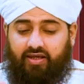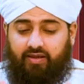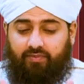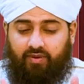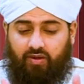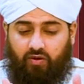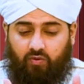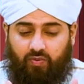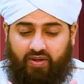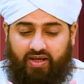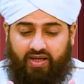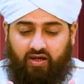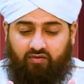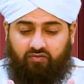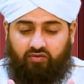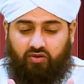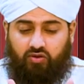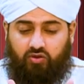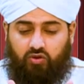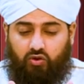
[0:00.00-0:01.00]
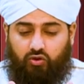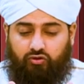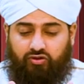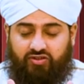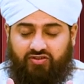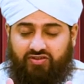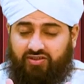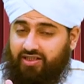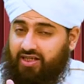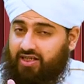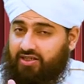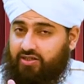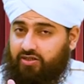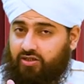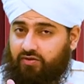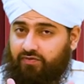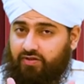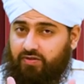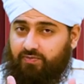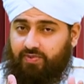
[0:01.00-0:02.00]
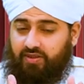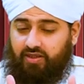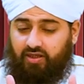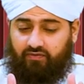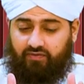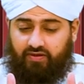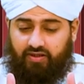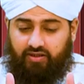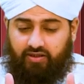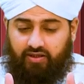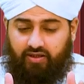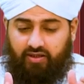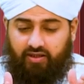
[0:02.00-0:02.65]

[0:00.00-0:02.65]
him aware of the glorious status of his beloved